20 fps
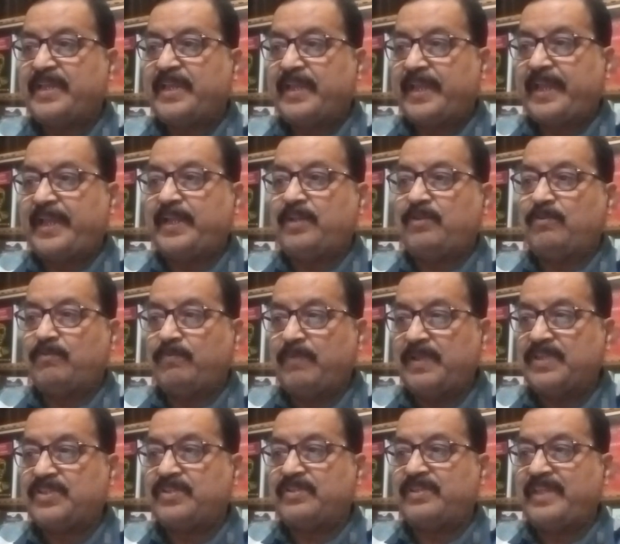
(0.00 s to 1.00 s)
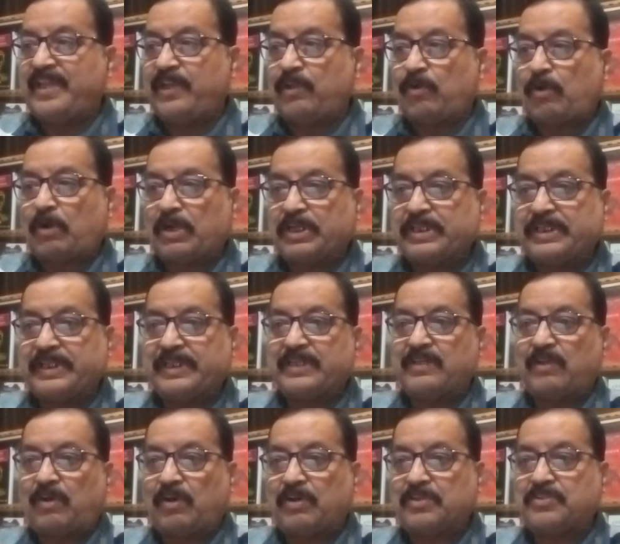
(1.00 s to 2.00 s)
in which they occur,
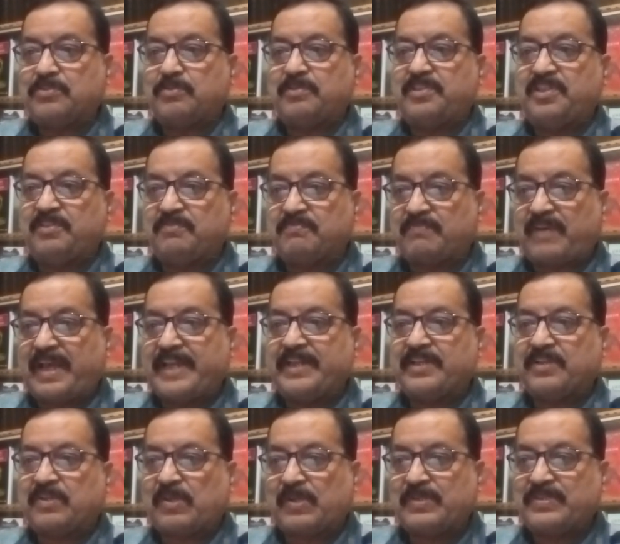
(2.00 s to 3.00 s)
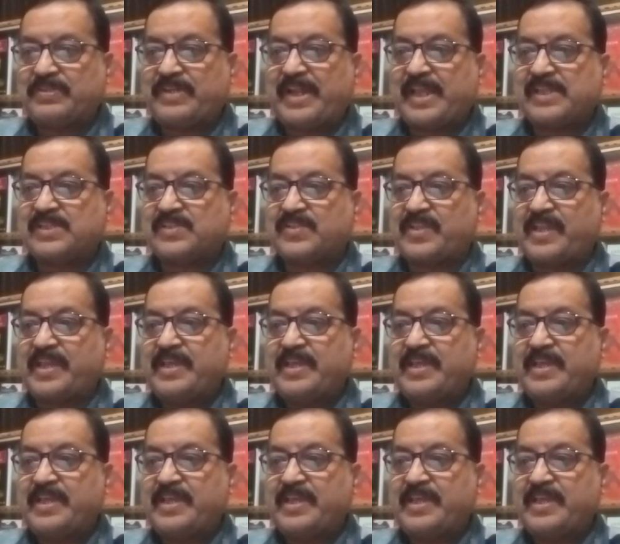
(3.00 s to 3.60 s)
or to define contexts